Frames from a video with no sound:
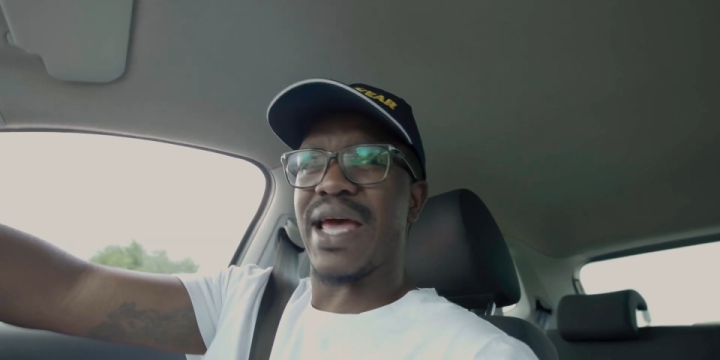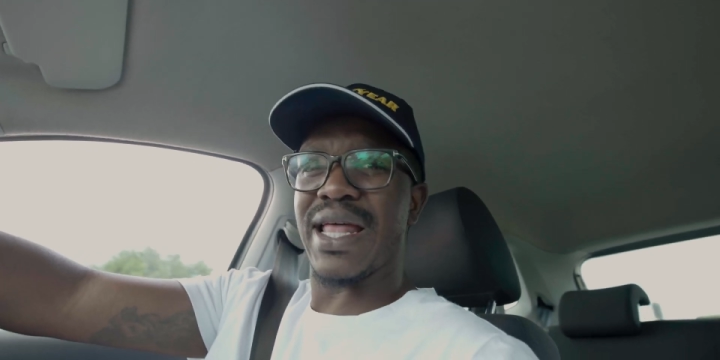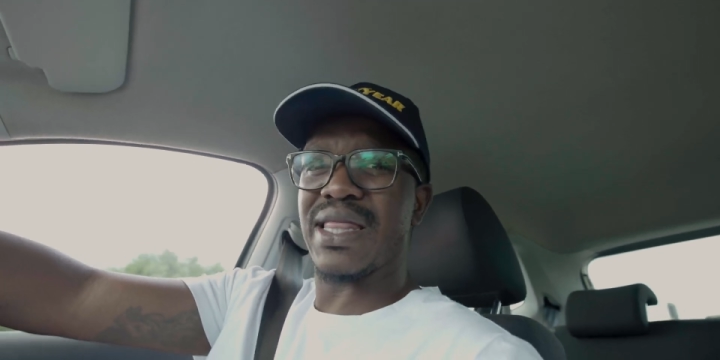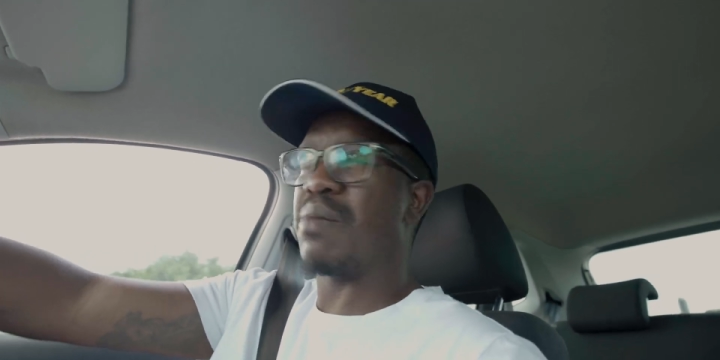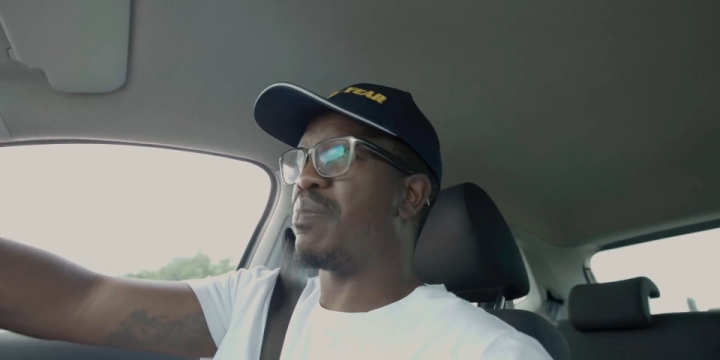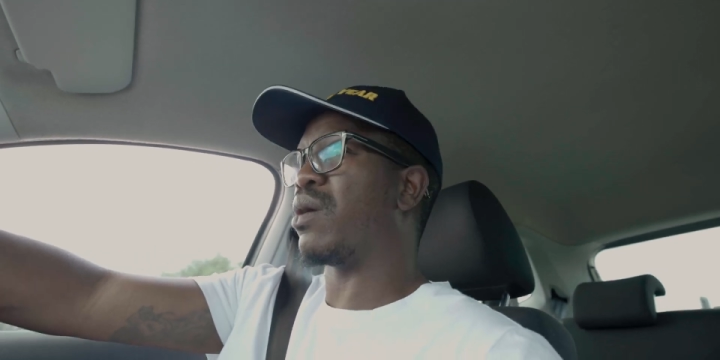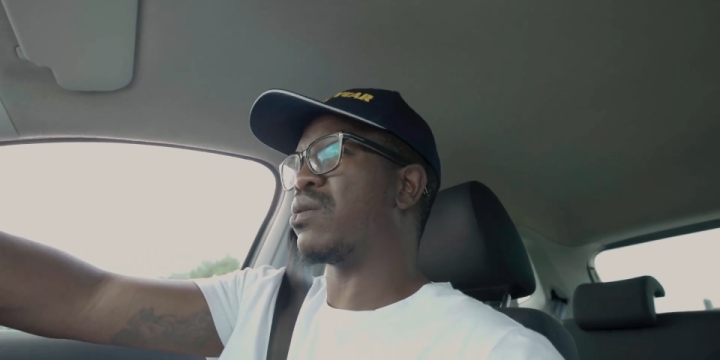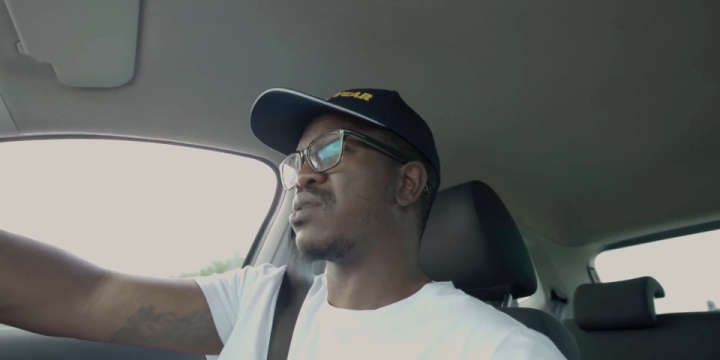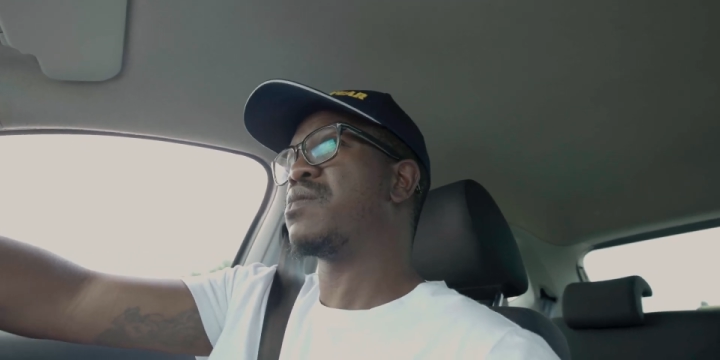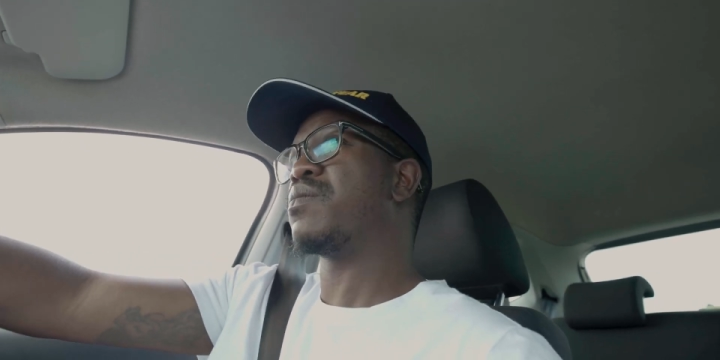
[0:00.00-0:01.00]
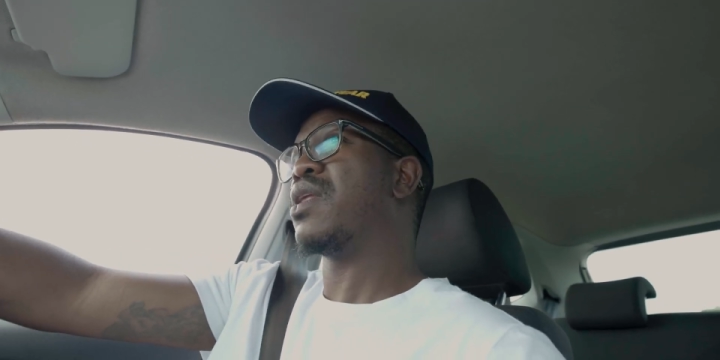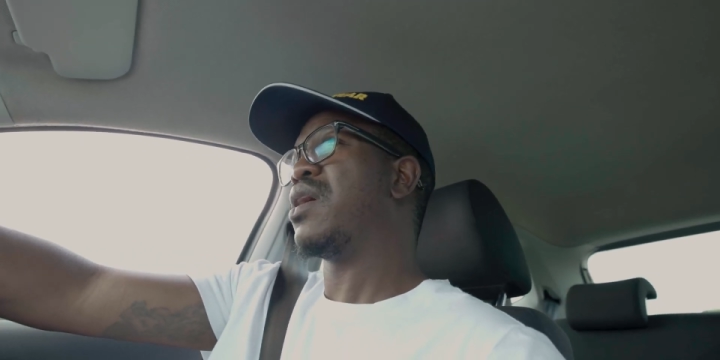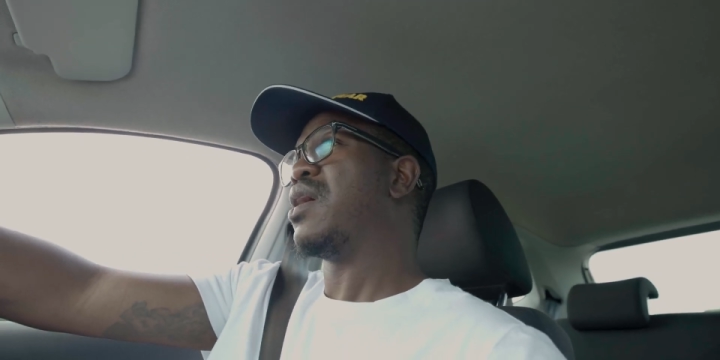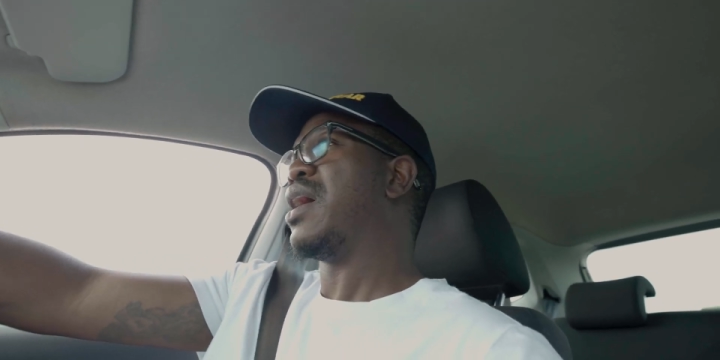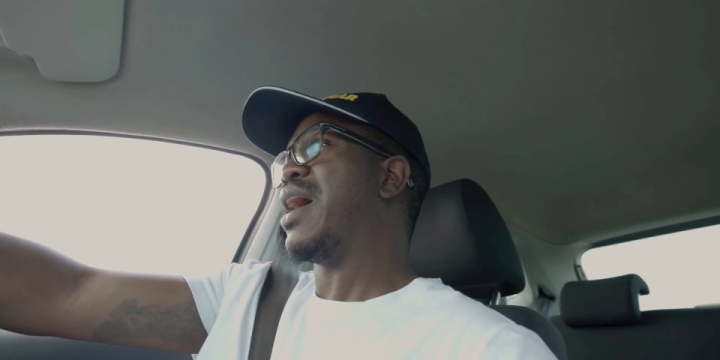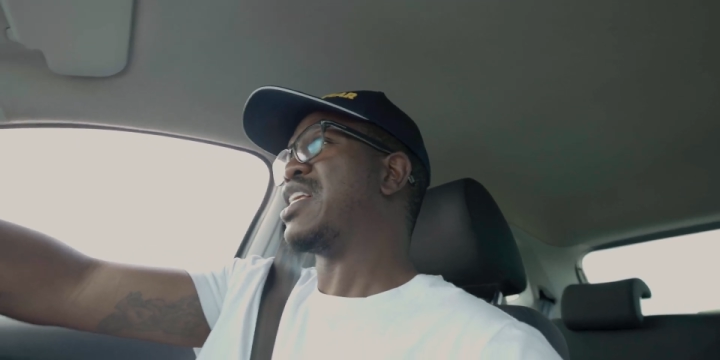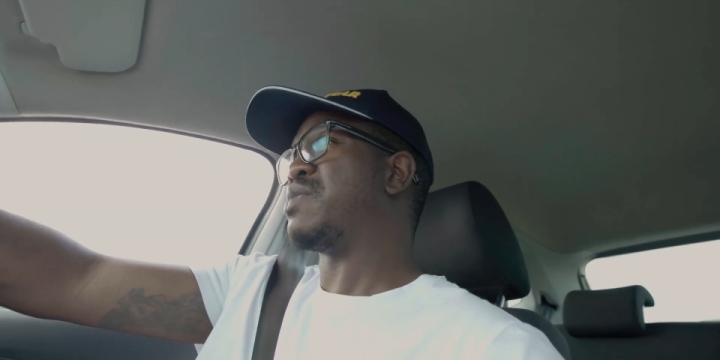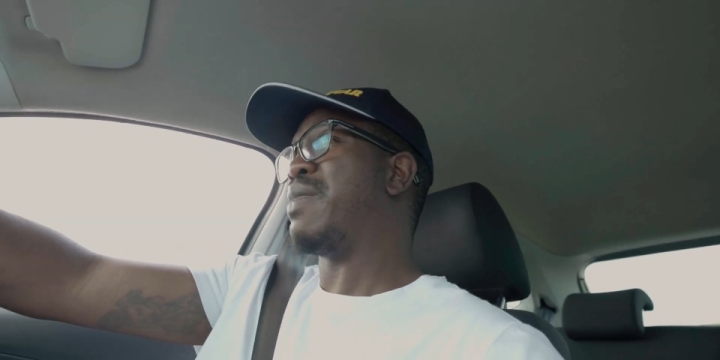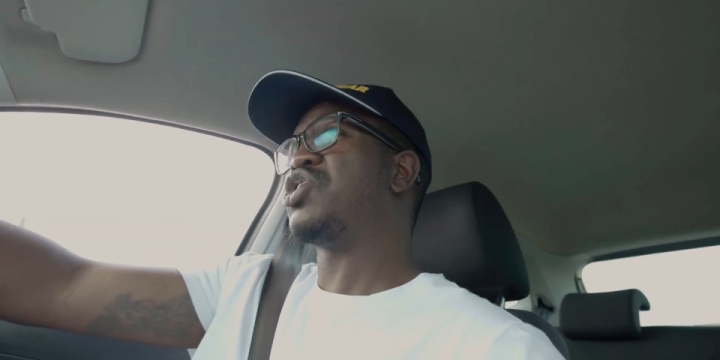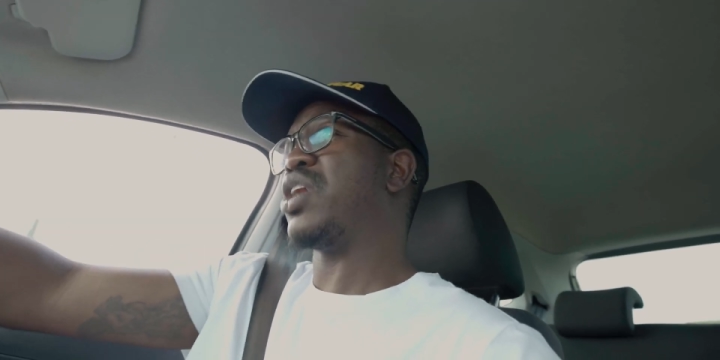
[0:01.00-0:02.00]
and their builds, as
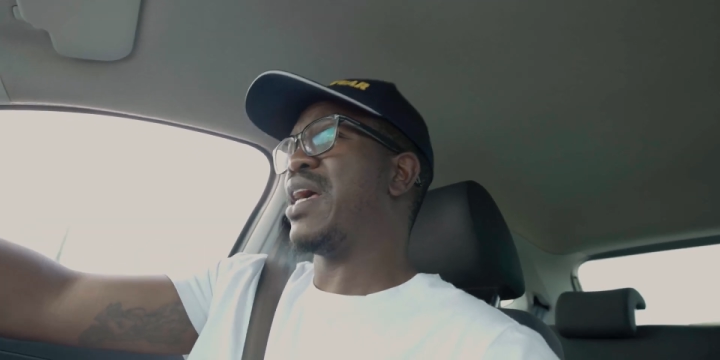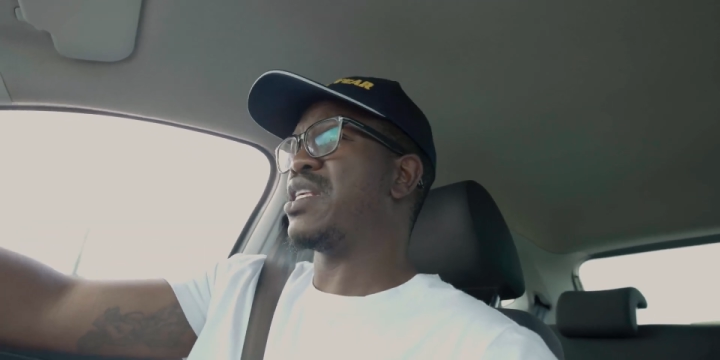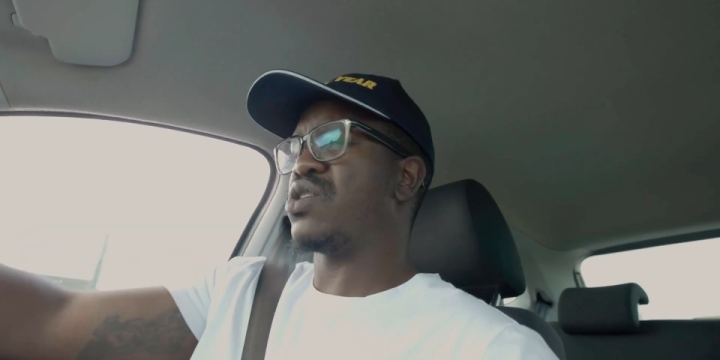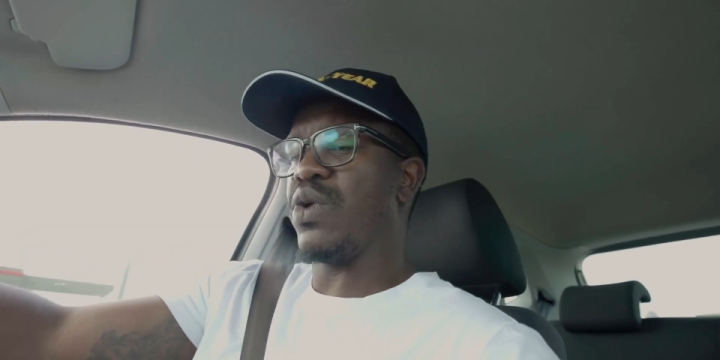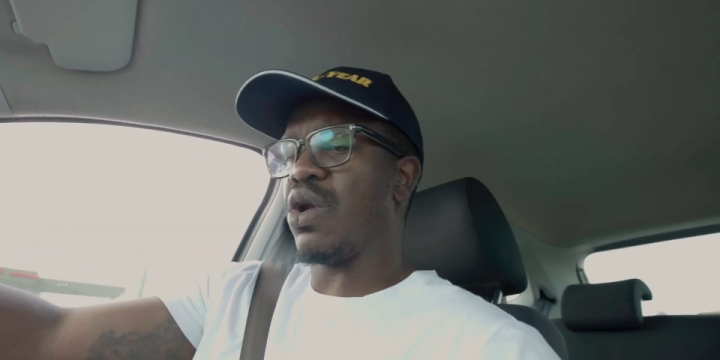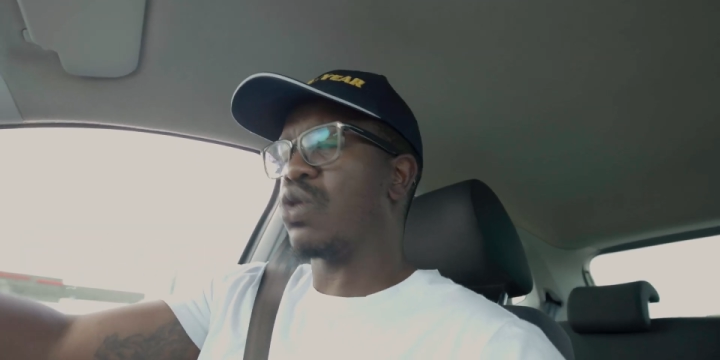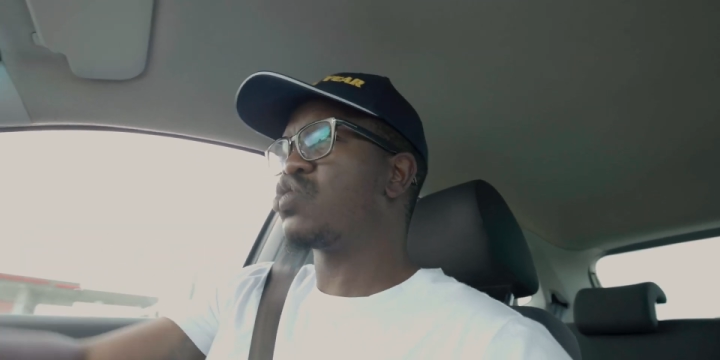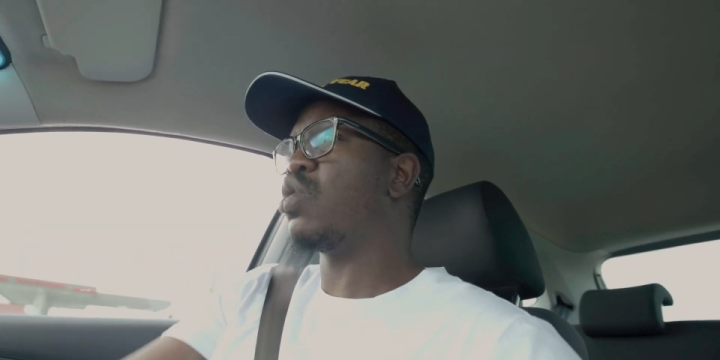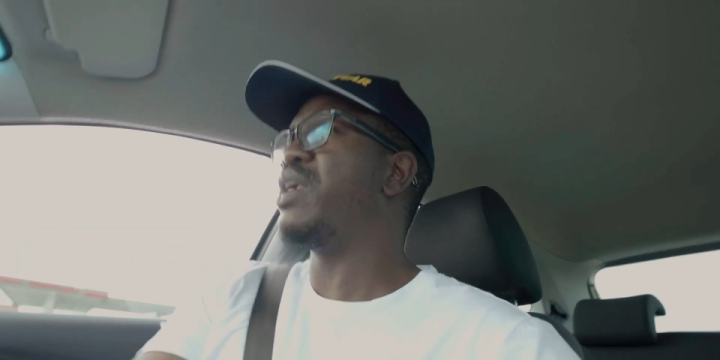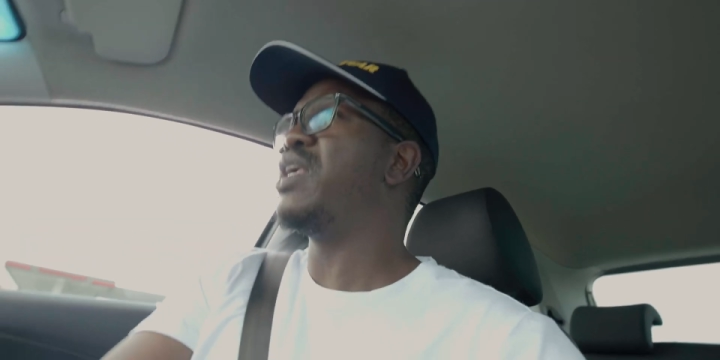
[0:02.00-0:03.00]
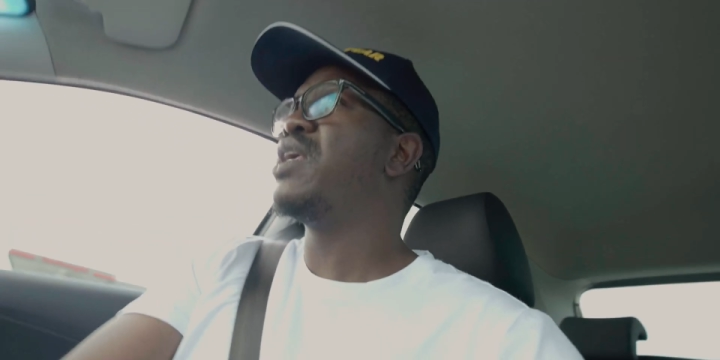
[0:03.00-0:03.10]
much as we'll also be